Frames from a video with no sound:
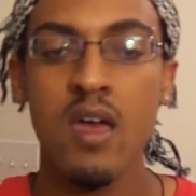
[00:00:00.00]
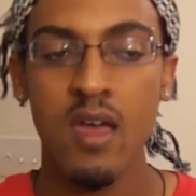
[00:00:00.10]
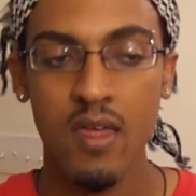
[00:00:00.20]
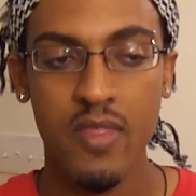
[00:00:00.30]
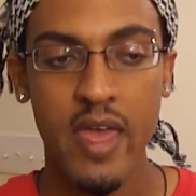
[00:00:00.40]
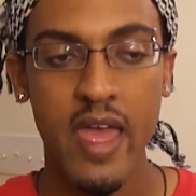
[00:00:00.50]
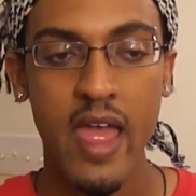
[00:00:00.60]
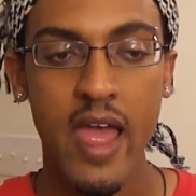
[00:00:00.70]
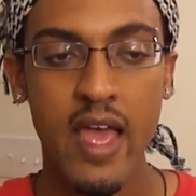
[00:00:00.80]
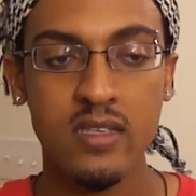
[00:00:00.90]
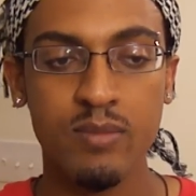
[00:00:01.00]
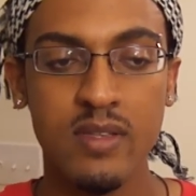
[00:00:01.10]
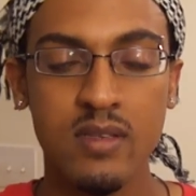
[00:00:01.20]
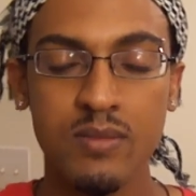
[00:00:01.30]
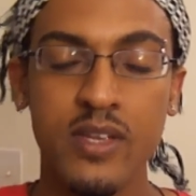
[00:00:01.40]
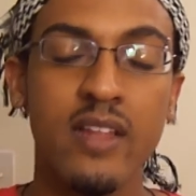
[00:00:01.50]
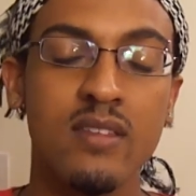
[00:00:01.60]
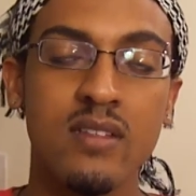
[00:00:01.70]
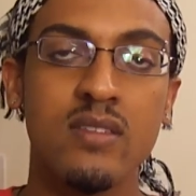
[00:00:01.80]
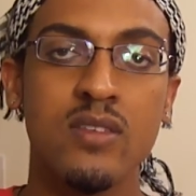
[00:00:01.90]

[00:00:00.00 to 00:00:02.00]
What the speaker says: that has been subjected